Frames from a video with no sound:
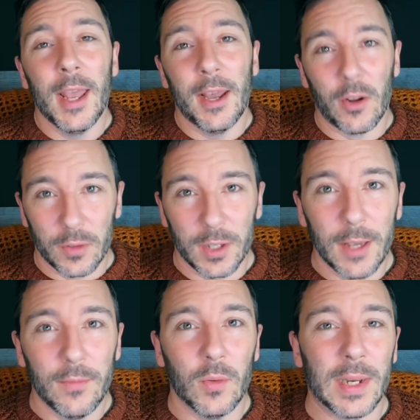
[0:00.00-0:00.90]
And I'll
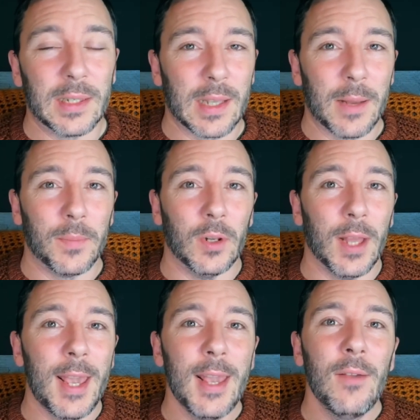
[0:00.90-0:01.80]
give you an
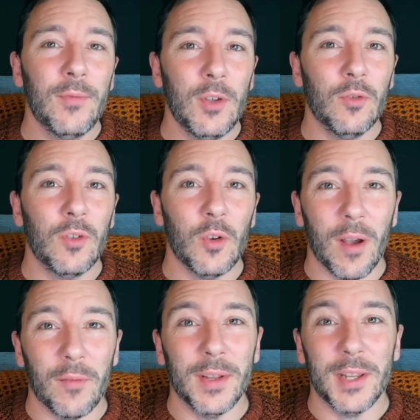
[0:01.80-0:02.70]
example. If you do
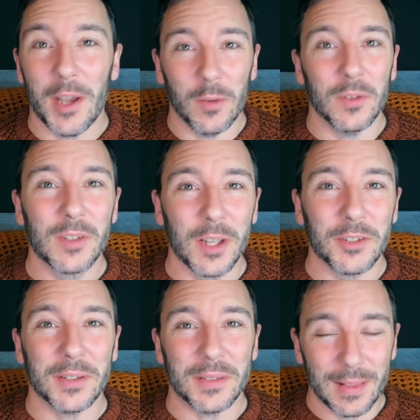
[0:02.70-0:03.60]
a video
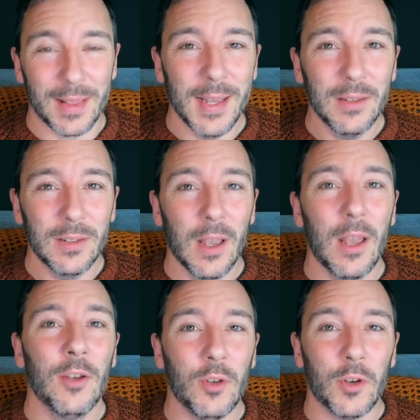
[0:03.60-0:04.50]
such as this,
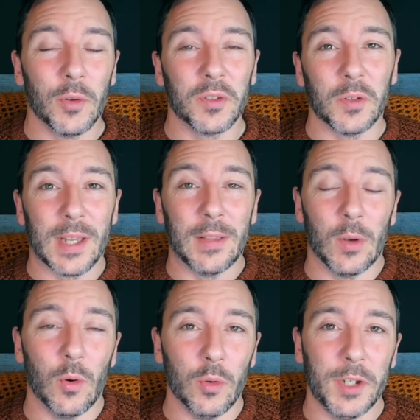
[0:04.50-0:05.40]
you can also take
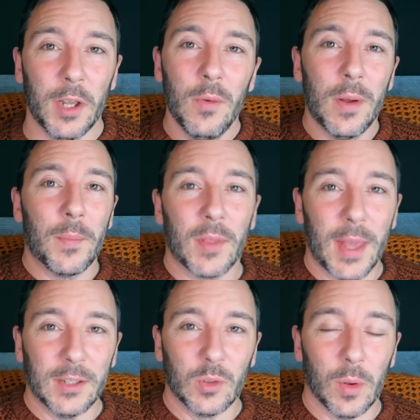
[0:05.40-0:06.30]
the audio and put
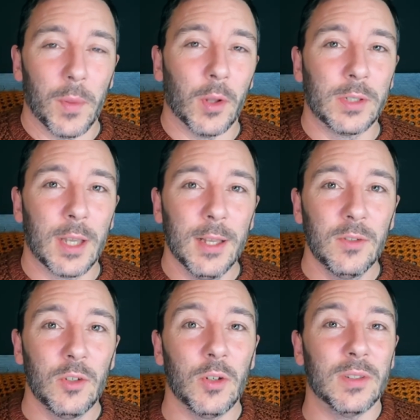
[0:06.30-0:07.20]
that into a
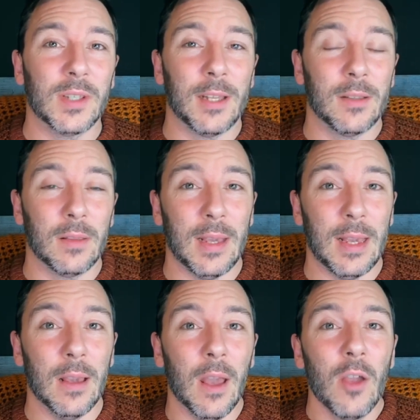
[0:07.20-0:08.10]
podcast. You can take
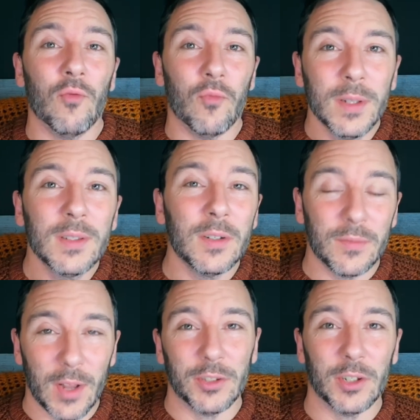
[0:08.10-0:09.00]
the written
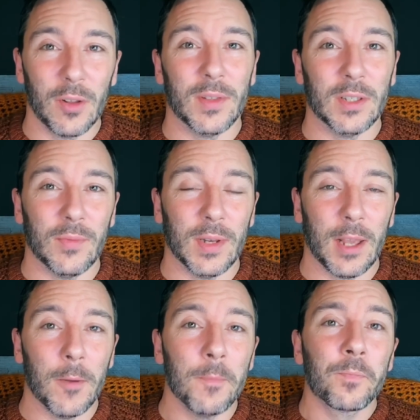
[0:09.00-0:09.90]
version of this
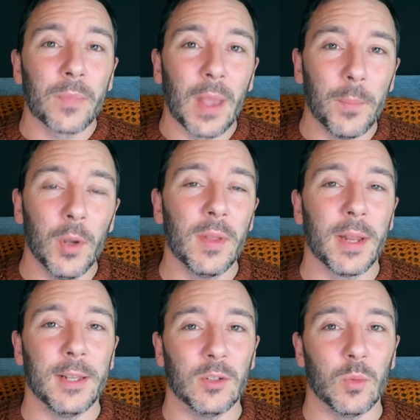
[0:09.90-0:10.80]
video and put
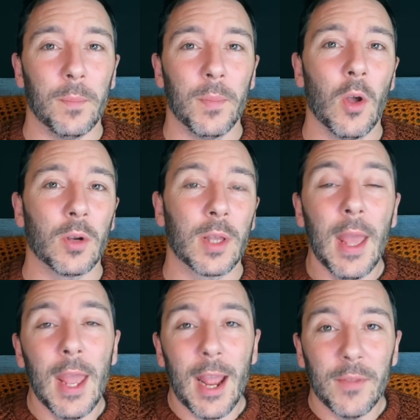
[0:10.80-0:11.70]
that into a blog.
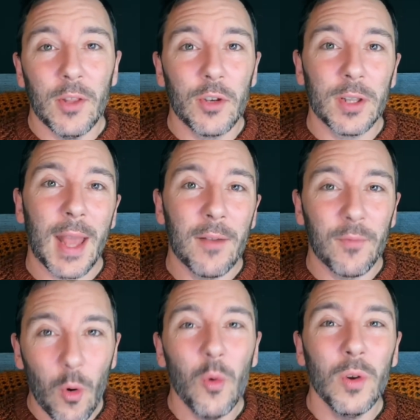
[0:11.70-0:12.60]
And then you can
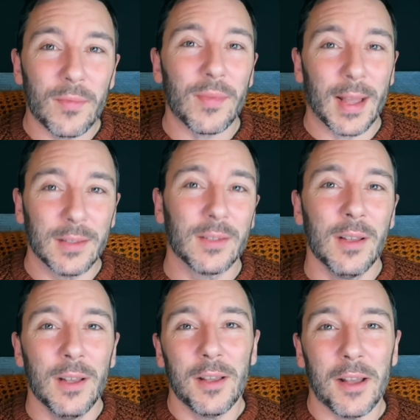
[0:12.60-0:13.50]
have all of that
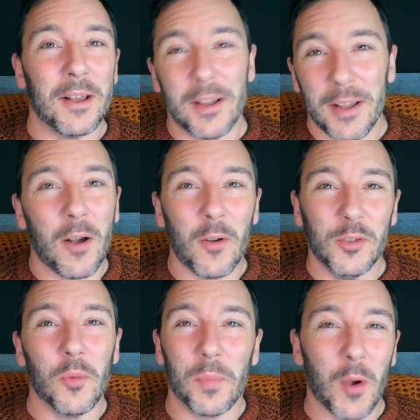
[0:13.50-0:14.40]
on
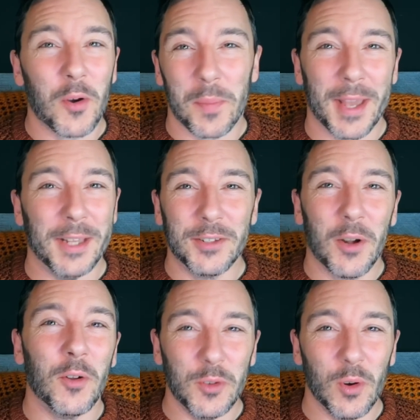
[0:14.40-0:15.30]
your blog page
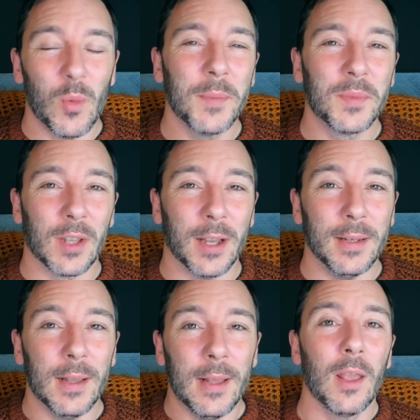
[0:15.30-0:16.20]
on your
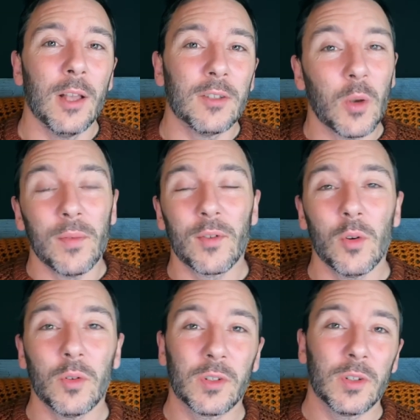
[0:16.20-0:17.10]
website. So of
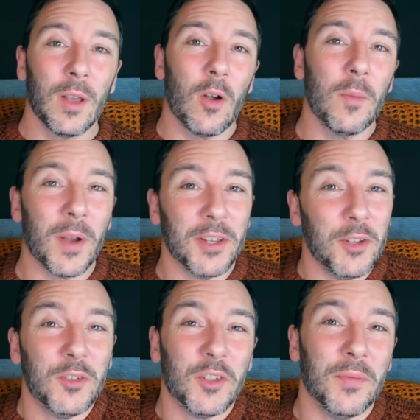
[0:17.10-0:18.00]
course, on my
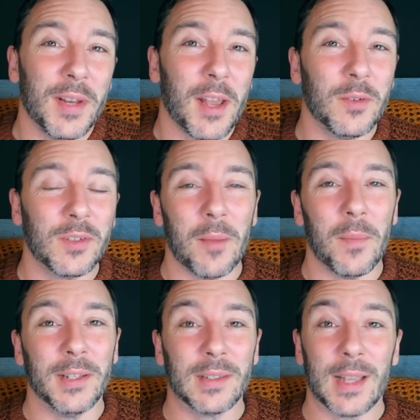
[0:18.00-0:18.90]
YouTube videos, I
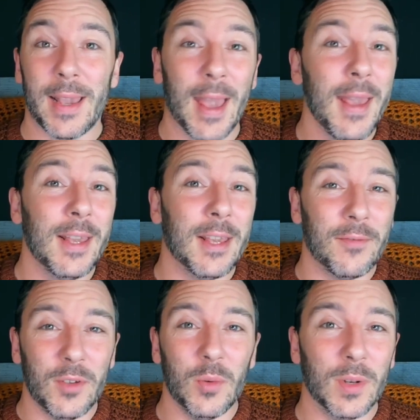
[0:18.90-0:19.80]
might say, hey,
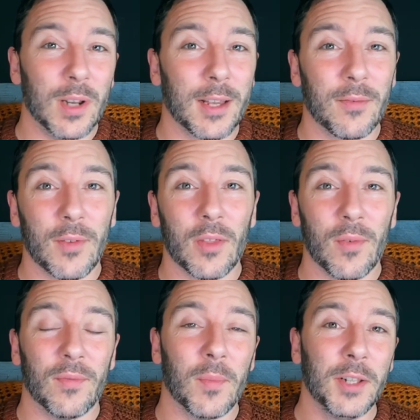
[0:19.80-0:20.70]
if you would like further
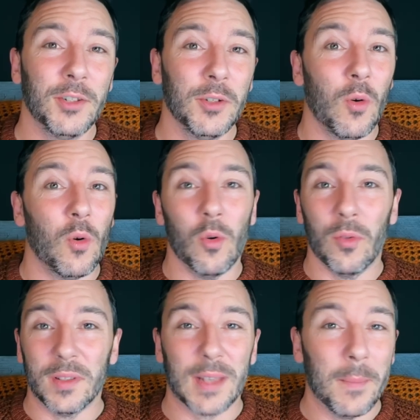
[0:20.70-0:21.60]
information or
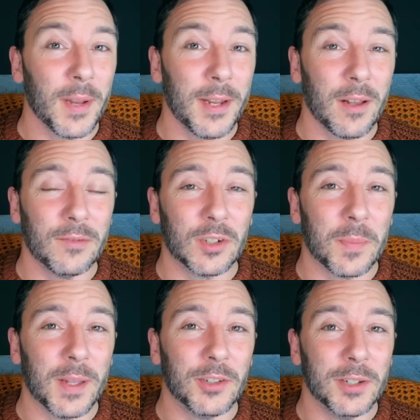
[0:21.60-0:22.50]
the template I've
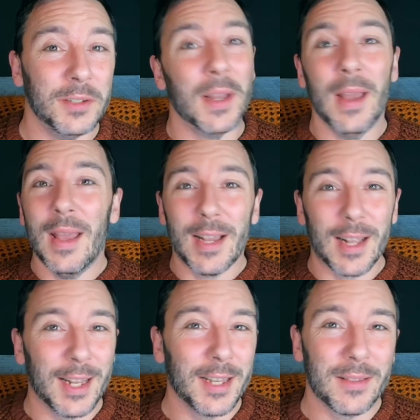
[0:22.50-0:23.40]
just mentioned,
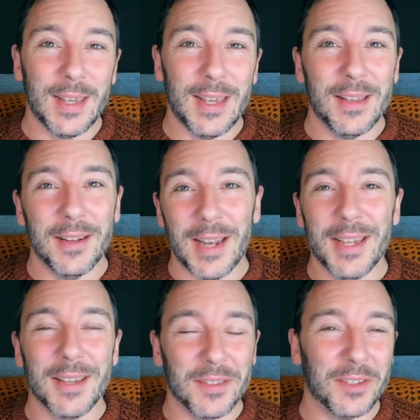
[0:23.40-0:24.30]
click the
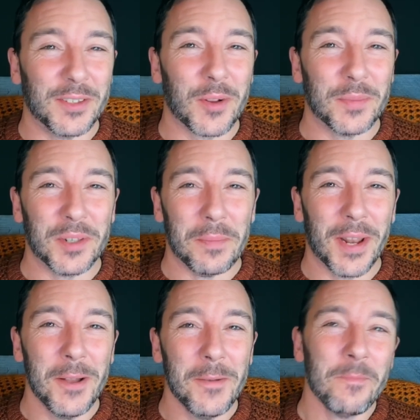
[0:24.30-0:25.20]
link in the description
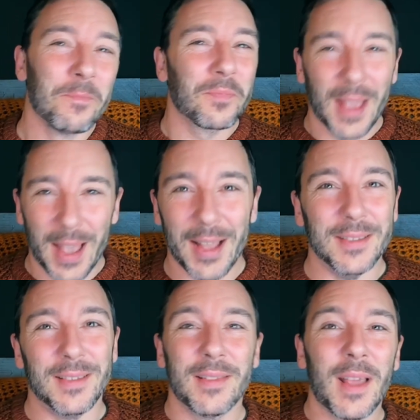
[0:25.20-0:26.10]
below.
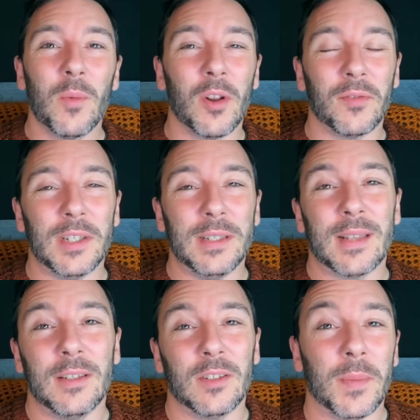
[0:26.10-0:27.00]
And that will obviously
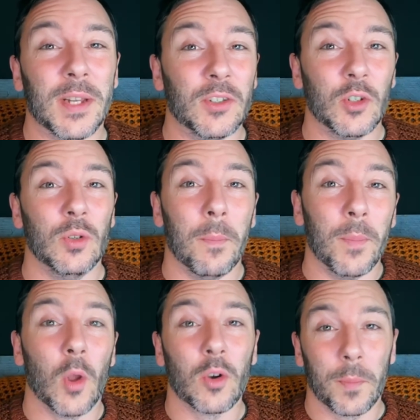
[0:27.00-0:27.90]
take somebody to the
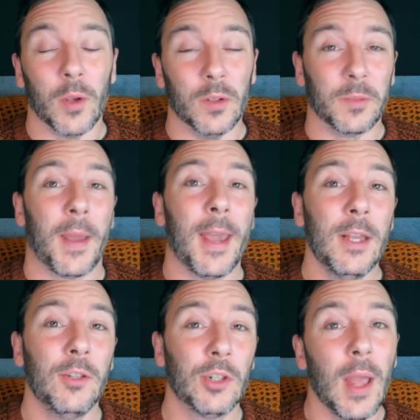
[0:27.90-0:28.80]
blog post
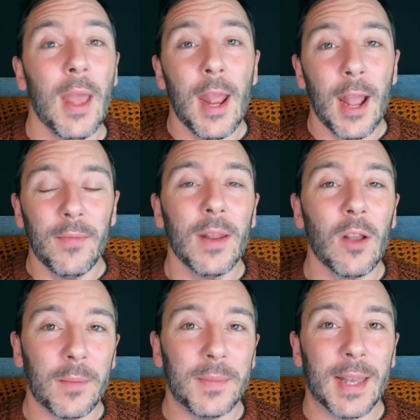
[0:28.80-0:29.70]
page. And then
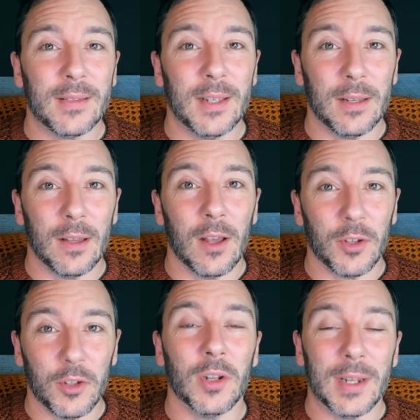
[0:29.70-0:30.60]
I'm getting
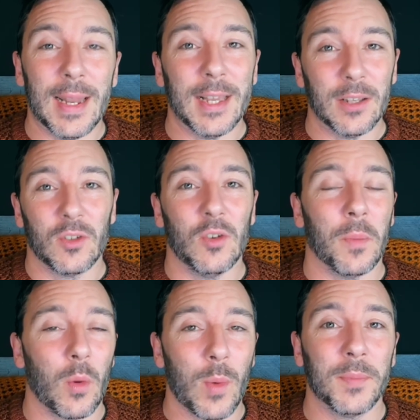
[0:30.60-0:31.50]
a good link to
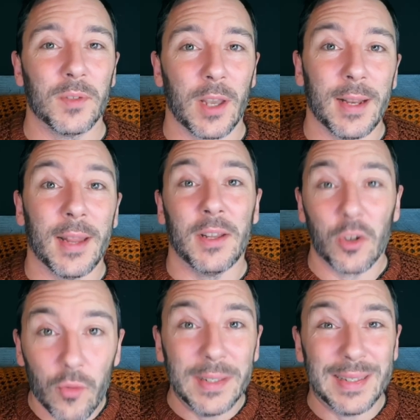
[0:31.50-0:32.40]
my website and
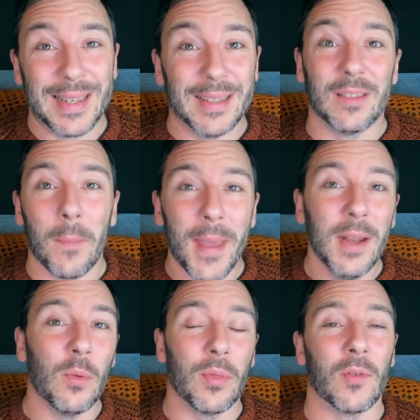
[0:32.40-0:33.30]
increasing its
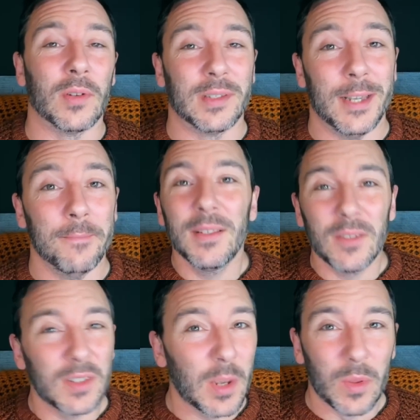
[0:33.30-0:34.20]
domain authority. It's
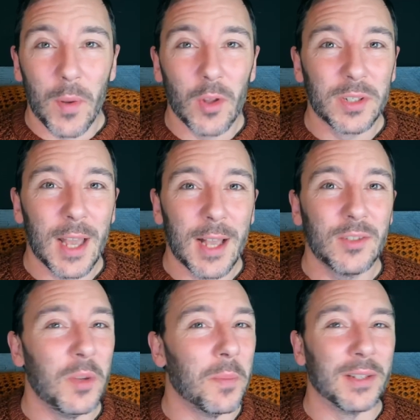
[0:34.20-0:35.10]
the same with
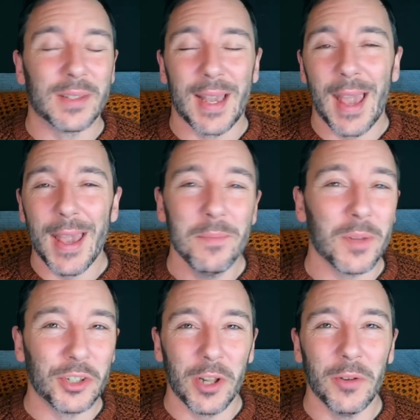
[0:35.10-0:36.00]
podcasts. You might say, hey,
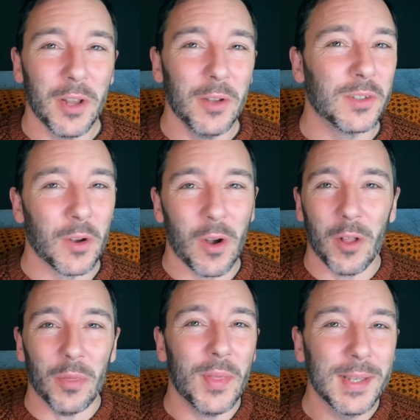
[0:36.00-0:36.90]
my show notes are
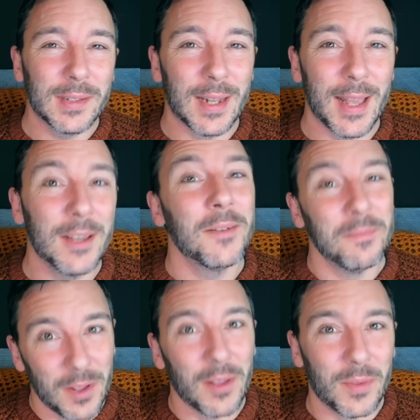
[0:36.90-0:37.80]
on this link,
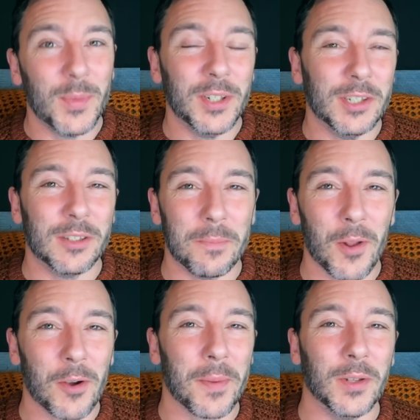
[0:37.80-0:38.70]
which is the
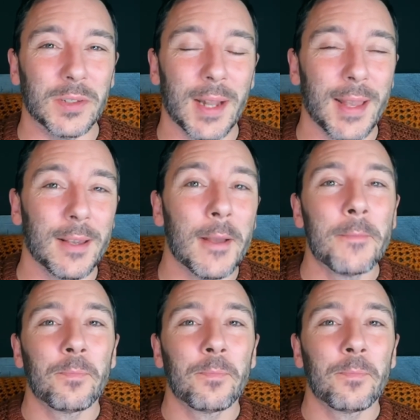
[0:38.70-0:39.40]
blog post link.